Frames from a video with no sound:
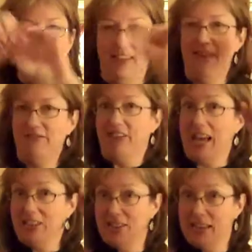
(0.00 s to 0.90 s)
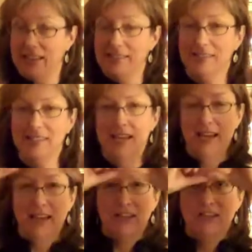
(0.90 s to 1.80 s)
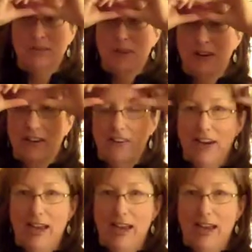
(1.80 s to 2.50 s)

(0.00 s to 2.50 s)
They have flashlights. She's wearing her